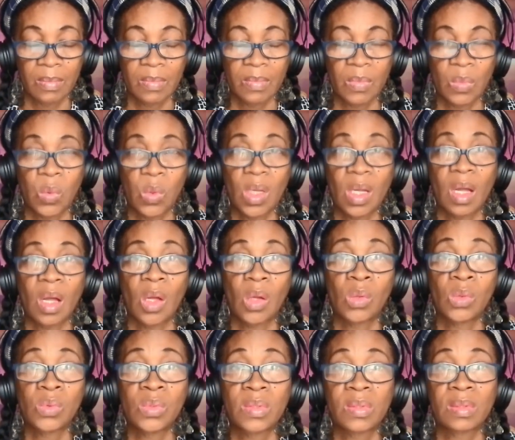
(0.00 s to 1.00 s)
what
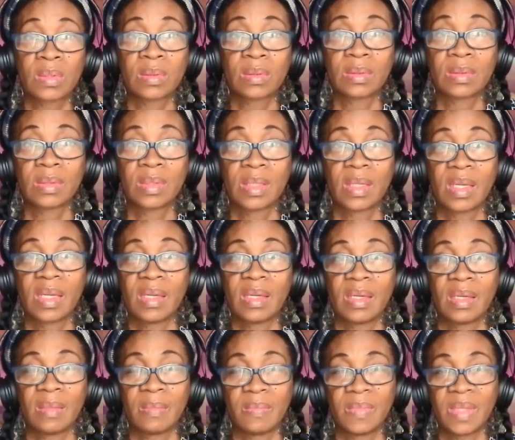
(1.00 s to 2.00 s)
host.
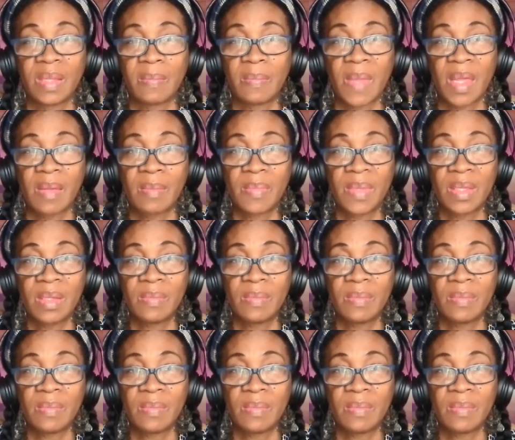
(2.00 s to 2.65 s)
It may be